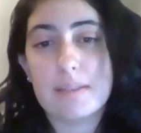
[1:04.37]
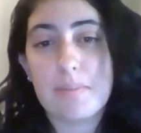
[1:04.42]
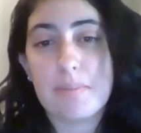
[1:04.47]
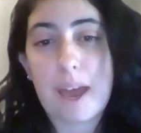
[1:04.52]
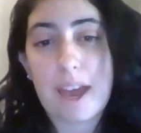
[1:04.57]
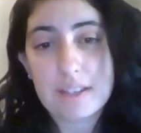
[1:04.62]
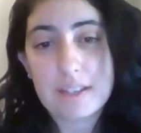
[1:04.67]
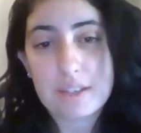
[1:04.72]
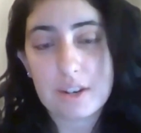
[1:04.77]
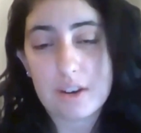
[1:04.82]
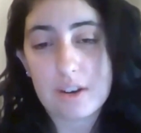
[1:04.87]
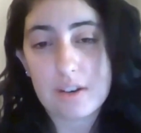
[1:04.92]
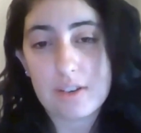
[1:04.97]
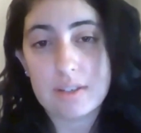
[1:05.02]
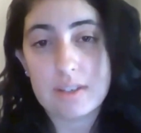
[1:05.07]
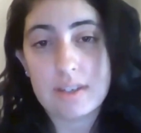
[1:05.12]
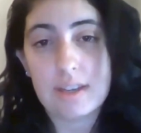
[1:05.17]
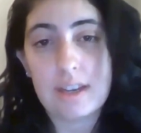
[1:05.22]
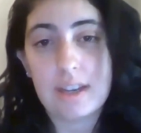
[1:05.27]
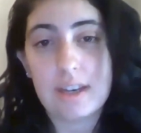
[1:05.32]

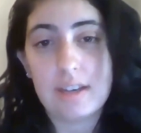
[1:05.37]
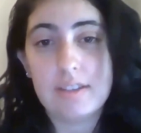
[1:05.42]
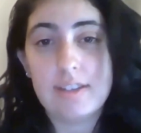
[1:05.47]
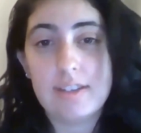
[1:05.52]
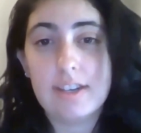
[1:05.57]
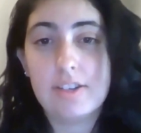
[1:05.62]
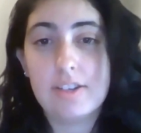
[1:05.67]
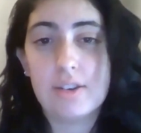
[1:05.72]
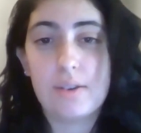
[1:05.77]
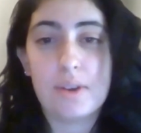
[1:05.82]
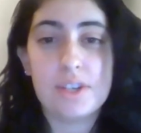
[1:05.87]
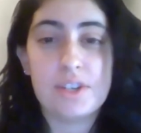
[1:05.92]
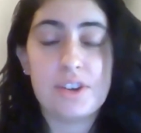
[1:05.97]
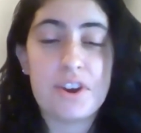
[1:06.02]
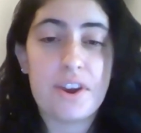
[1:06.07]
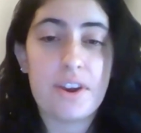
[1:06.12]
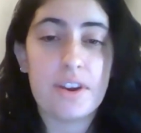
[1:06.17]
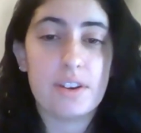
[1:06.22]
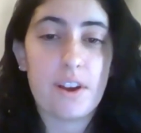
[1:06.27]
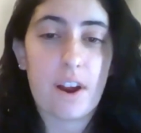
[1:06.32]
master's in tissue
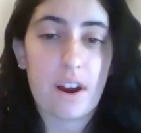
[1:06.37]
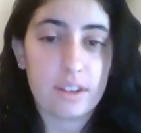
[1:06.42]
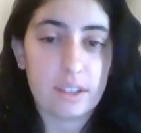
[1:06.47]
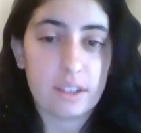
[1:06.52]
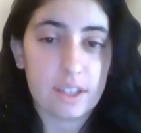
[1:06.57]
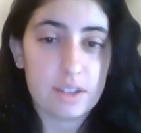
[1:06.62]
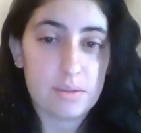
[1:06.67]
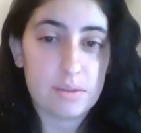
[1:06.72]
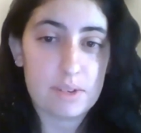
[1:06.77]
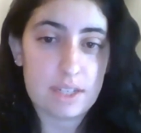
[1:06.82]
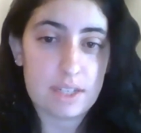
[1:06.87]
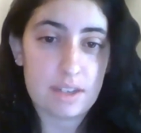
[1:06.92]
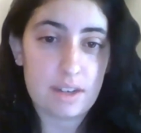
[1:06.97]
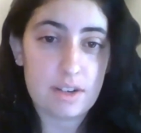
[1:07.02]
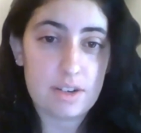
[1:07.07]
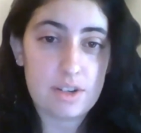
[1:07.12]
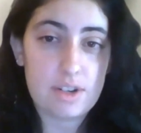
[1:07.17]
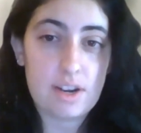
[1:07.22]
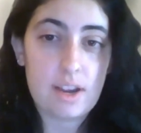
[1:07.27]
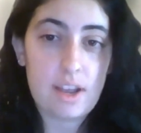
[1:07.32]
engineered cartilage
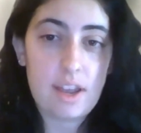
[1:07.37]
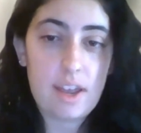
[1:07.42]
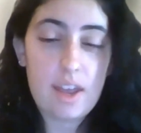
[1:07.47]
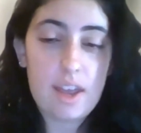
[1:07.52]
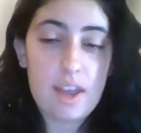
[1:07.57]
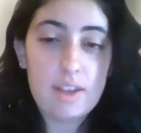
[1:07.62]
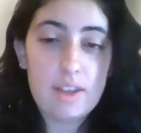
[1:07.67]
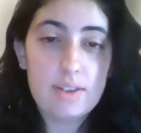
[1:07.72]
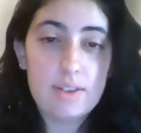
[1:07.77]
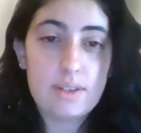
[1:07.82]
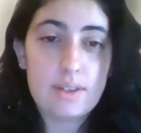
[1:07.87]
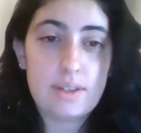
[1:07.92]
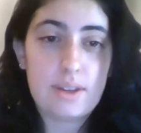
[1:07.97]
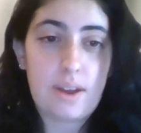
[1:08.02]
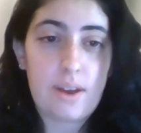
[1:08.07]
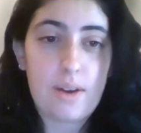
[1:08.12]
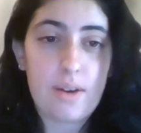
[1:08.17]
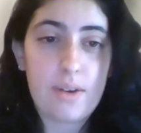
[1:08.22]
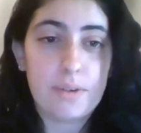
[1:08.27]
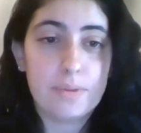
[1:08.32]
research.
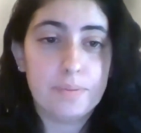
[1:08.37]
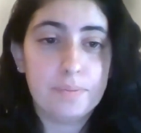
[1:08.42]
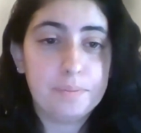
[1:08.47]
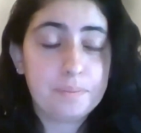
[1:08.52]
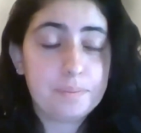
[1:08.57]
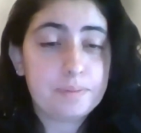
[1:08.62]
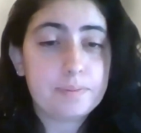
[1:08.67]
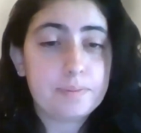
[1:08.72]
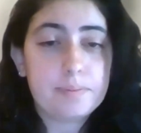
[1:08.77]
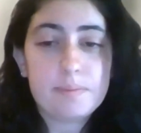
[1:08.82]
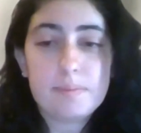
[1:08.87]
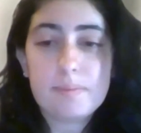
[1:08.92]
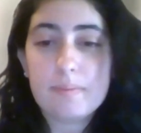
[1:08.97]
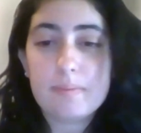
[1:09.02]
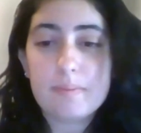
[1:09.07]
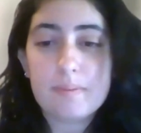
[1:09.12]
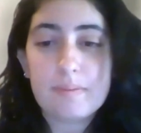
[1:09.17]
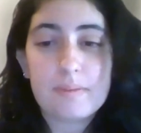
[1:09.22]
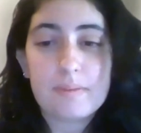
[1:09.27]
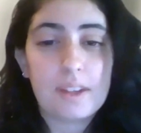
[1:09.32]
So
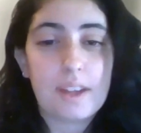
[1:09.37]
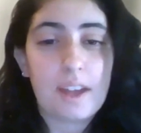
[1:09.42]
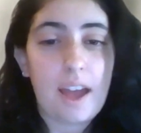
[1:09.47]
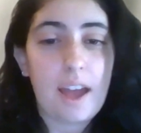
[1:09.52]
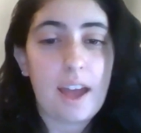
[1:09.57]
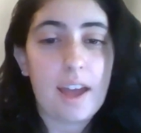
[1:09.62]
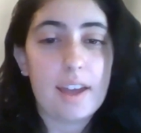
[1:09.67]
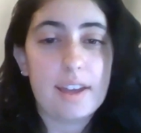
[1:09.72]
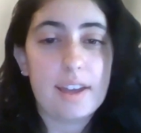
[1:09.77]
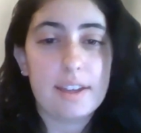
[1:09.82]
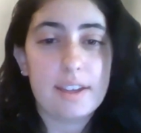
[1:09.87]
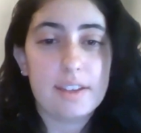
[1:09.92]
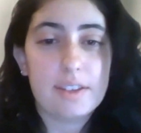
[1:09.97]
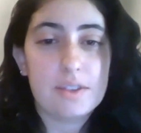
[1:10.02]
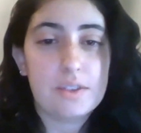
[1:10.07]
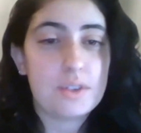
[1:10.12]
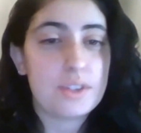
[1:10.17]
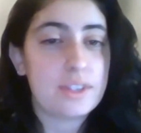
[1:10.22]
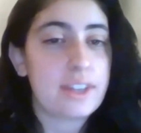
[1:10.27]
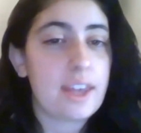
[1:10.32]
I
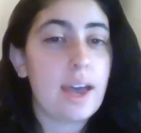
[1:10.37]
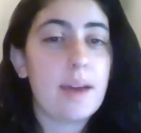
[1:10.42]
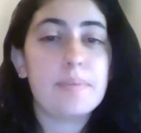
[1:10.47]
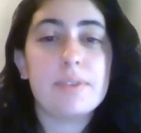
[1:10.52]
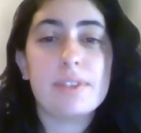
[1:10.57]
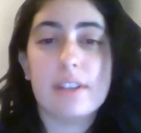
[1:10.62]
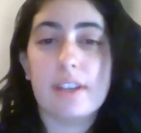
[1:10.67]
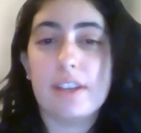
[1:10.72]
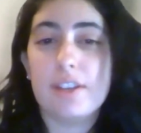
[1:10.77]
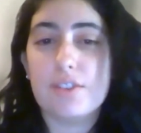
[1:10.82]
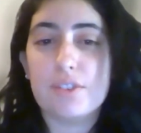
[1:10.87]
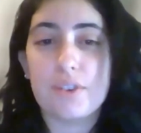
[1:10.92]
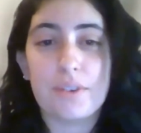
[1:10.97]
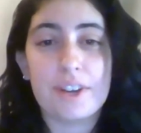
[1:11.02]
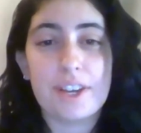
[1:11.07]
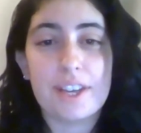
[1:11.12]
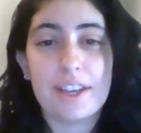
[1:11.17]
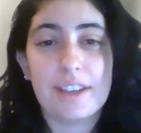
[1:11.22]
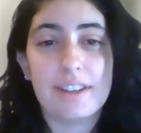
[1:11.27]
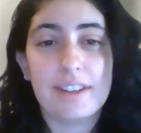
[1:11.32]
just kept
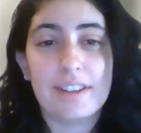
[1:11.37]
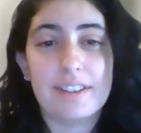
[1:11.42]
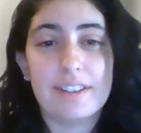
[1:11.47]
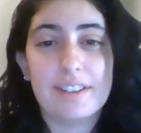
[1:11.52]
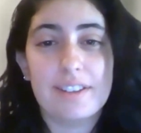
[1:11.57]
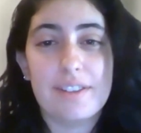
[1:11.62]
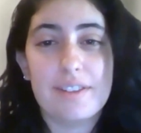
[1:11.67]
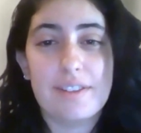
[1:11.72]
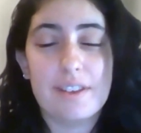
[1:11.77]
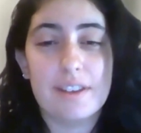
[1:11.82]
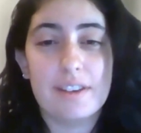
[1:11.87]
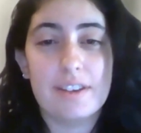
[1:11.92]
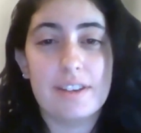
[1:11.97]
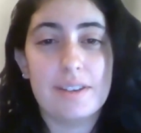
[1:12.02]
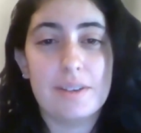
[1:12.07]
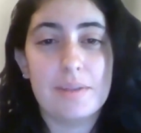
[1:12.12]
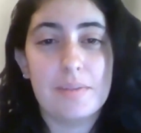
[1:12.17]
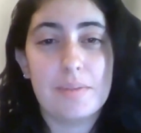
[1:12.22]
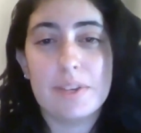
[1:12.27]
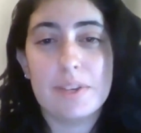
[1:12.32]
enjoying
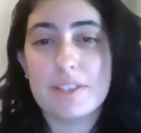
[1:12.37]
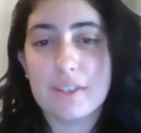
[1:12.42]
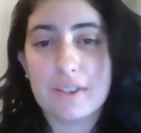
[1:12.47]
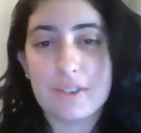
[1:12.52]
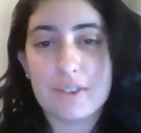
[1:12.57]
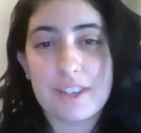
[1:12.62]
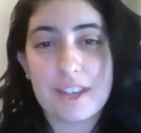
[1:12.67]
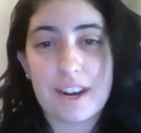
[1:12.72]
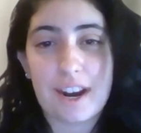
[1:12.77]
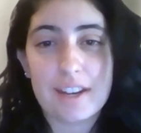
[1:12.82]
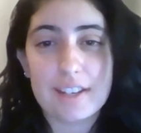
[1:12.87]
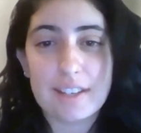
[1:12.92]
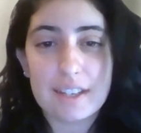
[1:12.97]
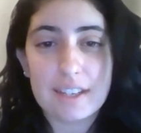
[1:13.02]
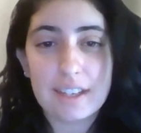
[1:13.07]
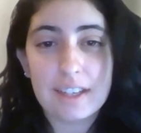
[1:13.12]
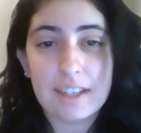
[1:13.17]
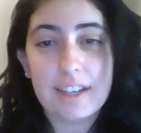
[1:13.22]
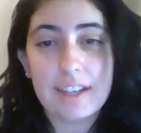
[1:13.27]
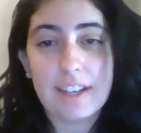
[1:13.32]
the research that I
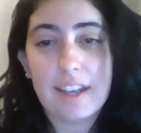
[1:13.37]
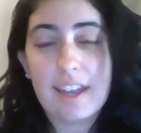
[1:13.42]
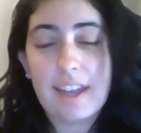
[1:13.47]
did.